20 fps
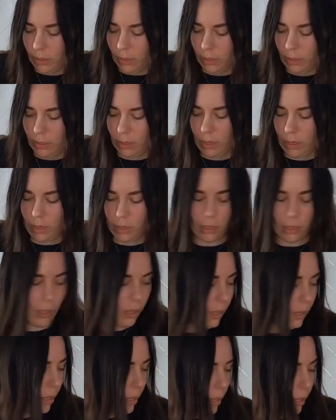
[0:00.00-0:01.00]
Alright,
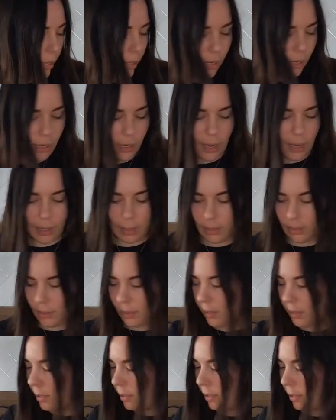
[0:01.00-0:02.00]

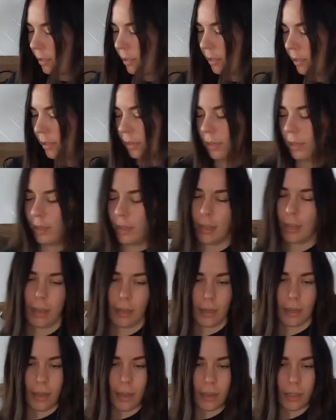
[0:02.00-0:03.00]
next
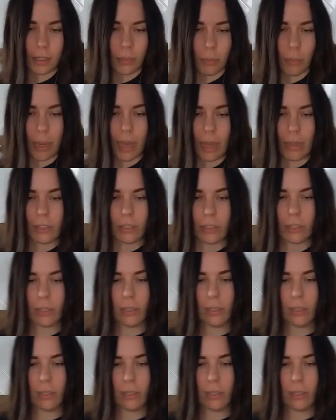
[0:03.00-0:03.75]
batch.